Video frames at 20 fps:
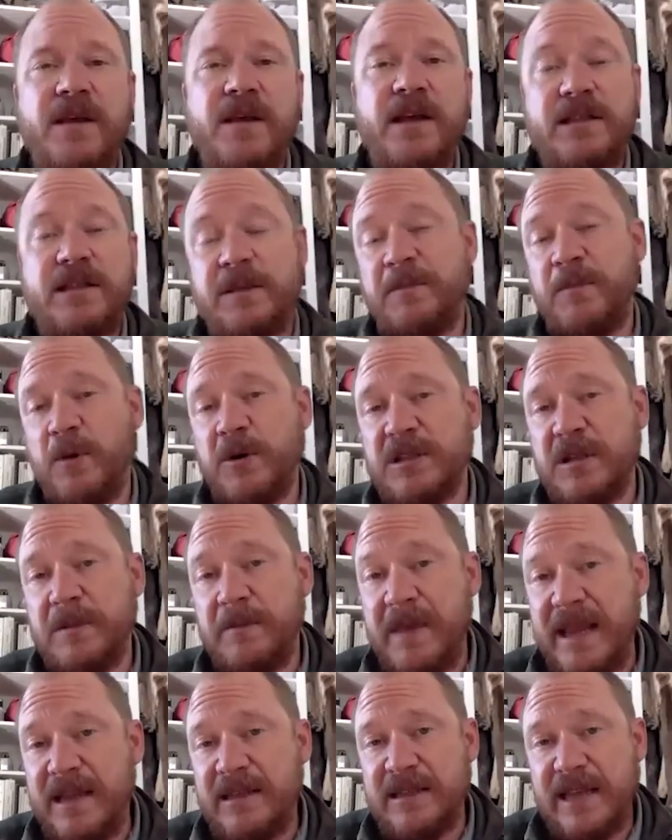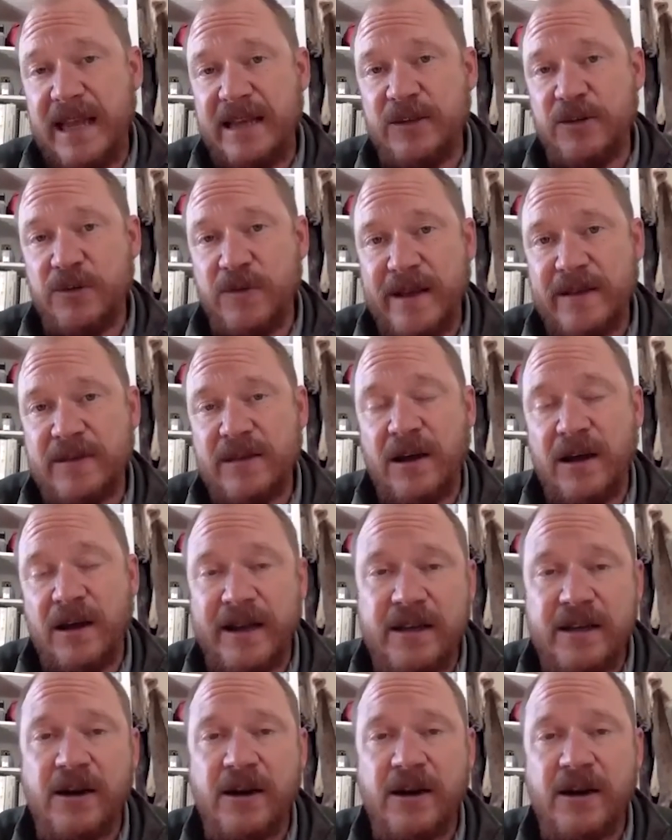It's important to maintain direct eye